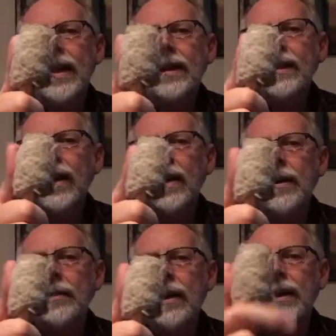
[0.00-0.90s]
then
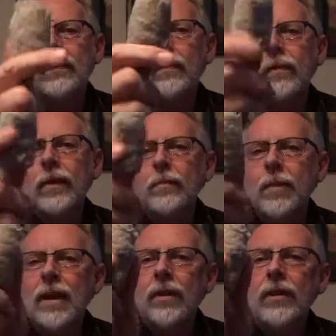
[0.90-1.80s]
the
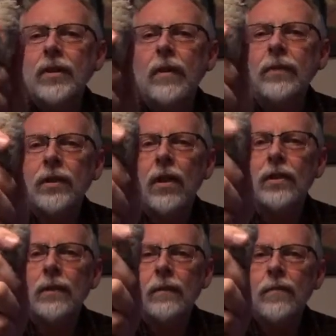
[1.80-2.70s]
beater itself is
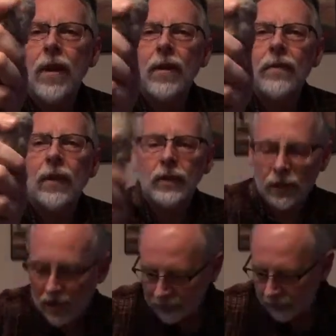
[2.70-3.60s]
also very, very
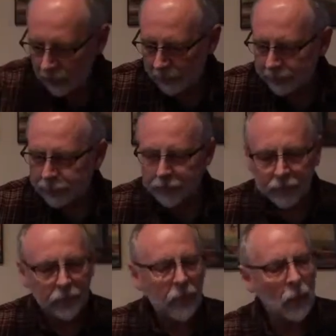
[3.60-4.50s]
soft. So
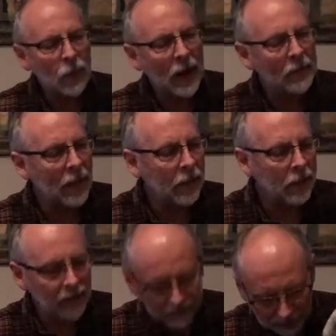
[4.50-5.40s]
when I play
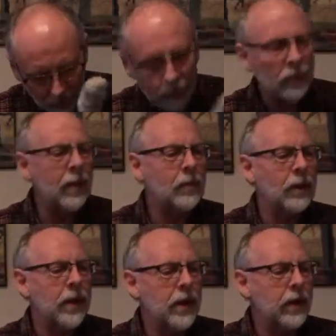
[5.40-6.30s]
with this, and I hope you'll be able
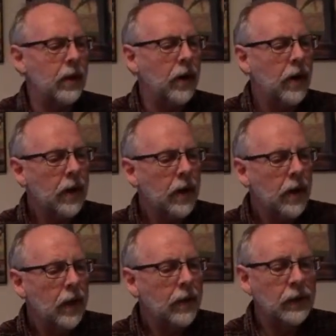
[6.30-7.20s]
to hear,
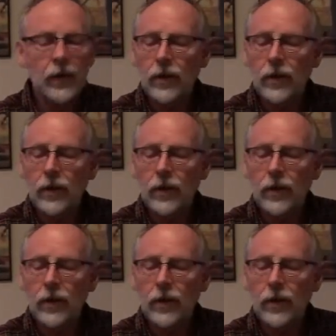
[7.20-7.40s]
there's